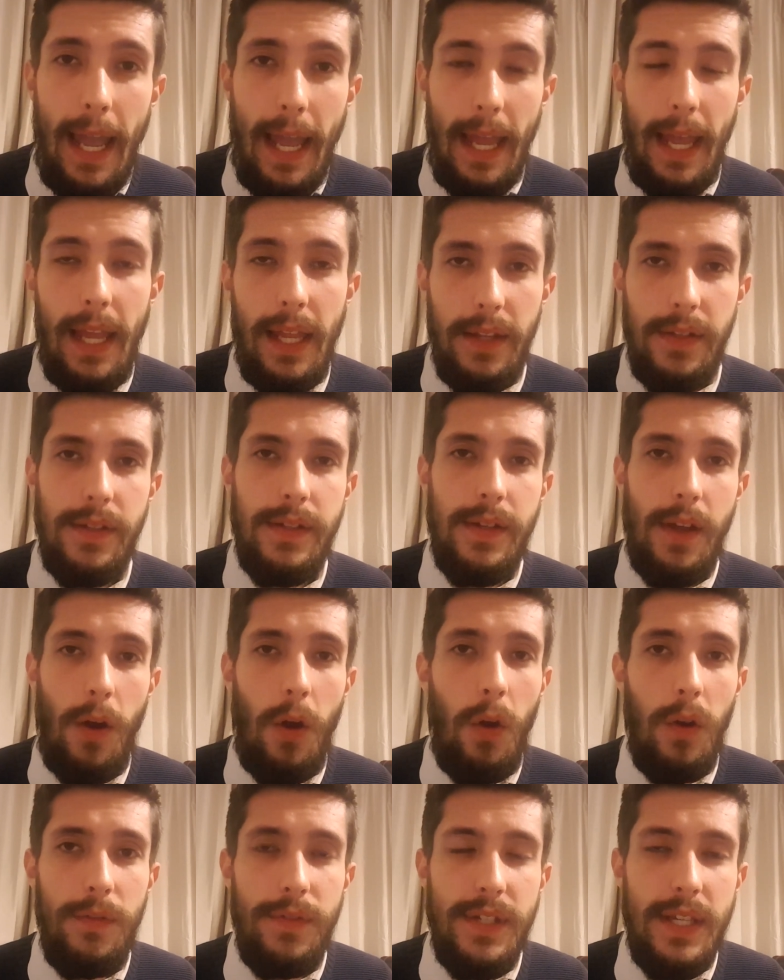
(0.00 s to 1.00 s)
And
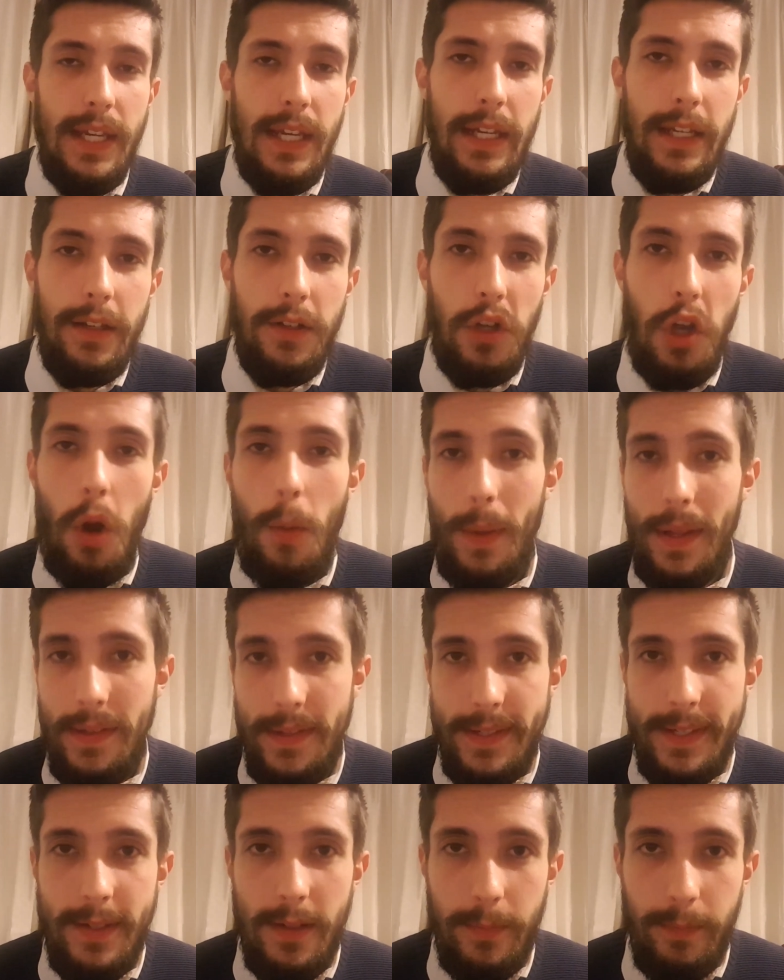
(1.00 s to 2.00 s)
I've seen
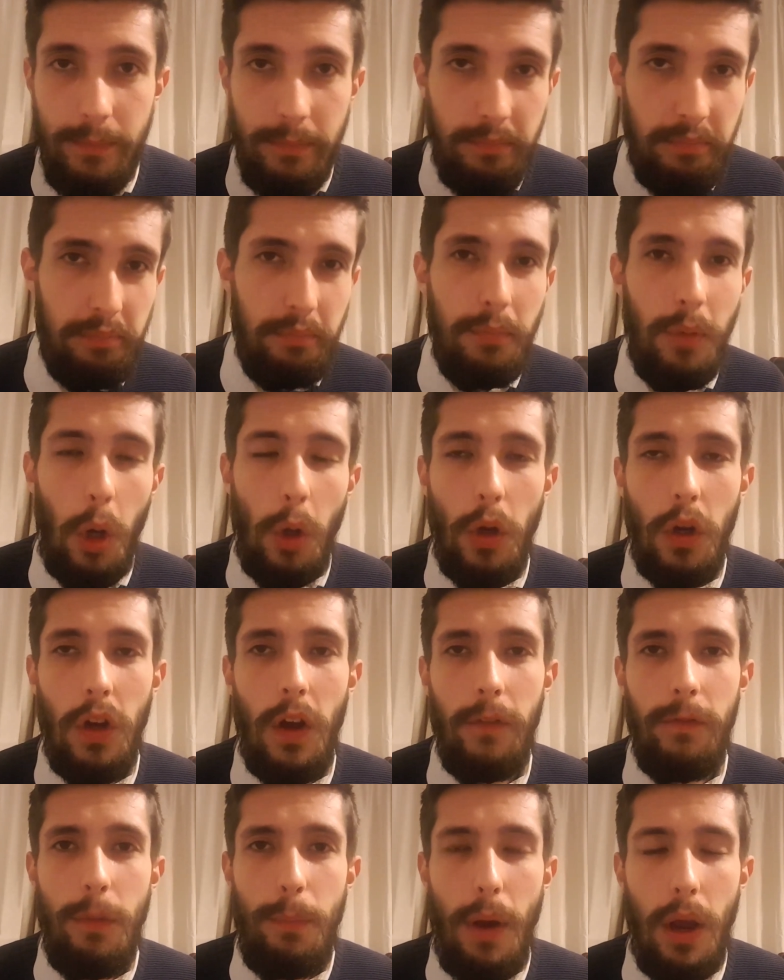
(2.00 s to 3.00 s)
comments on a
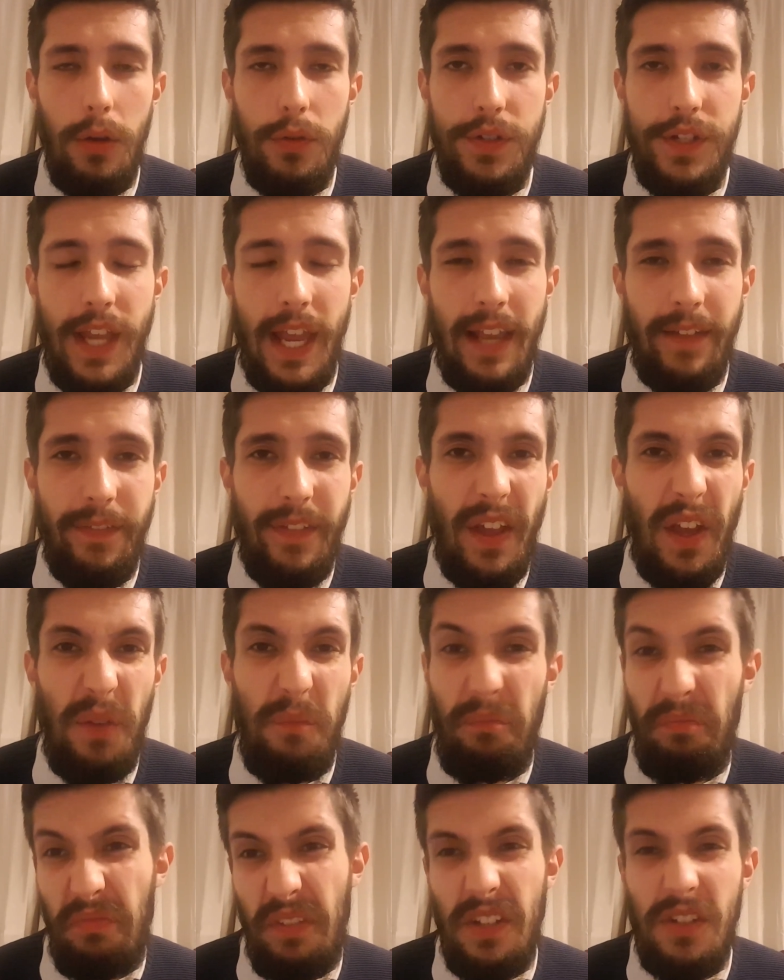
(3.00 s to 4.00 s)
lot of the posts saying
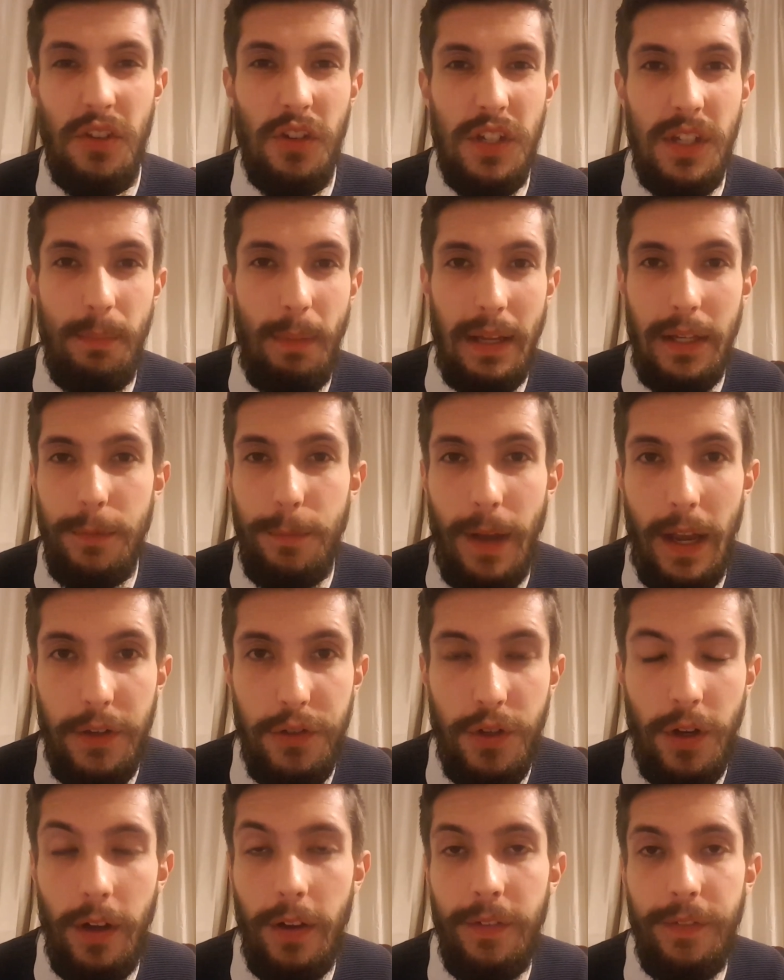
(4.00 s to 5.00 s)
that it's just the
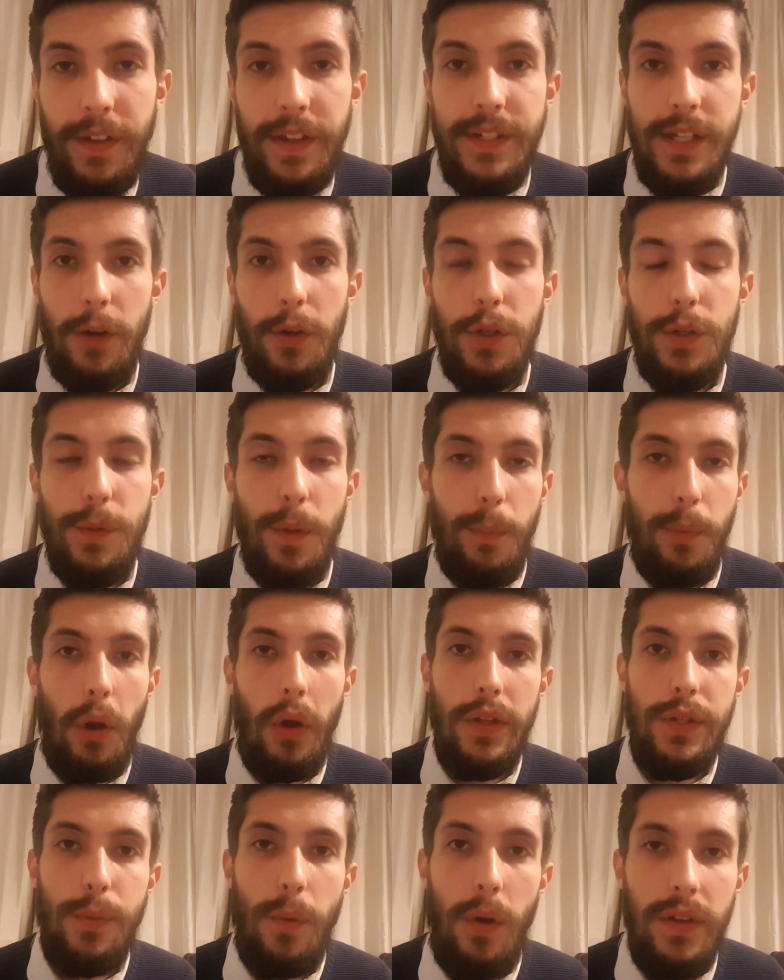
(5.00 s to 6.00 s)
manufacturer that tell you to
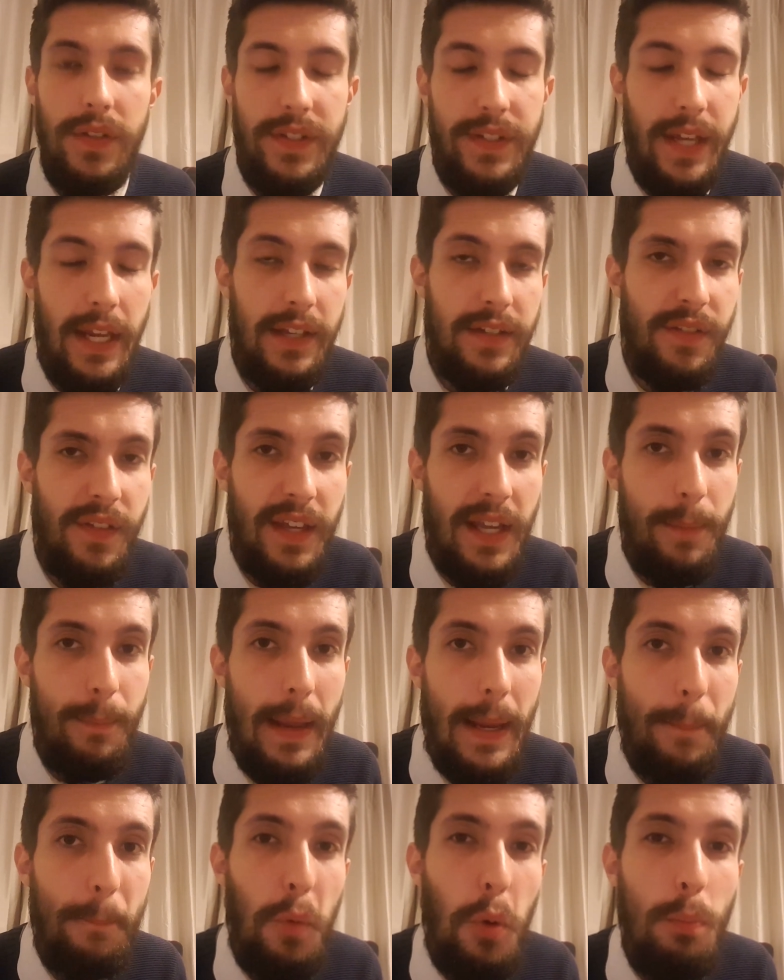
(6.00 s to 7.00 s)
apply twice a day so they can
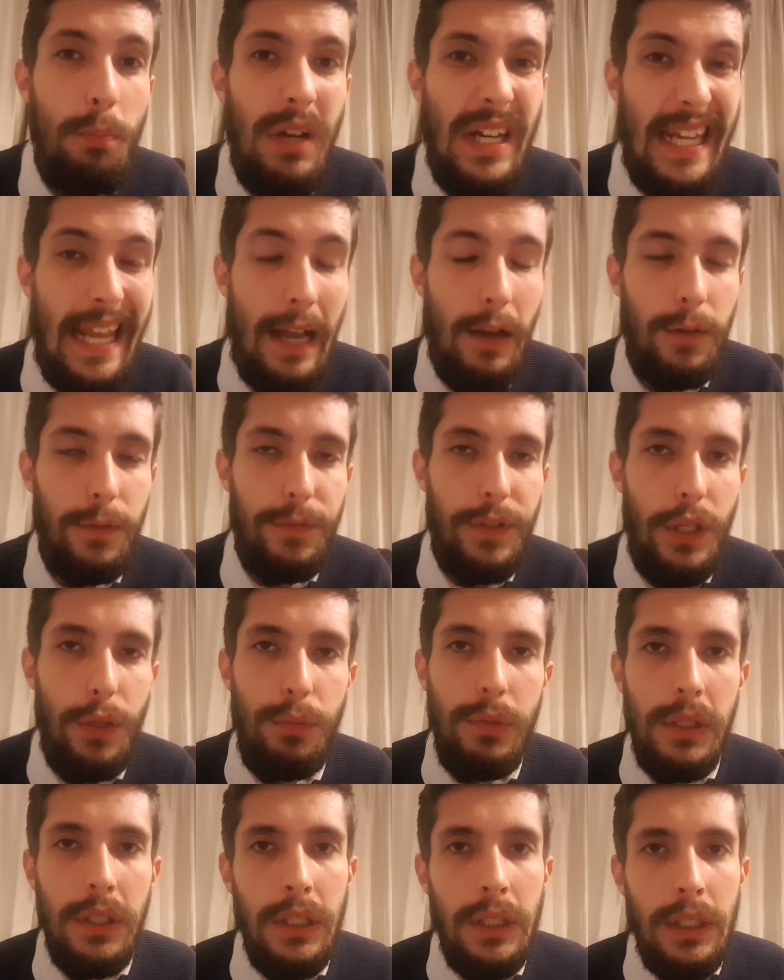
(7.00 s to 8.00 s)
make more money out of you.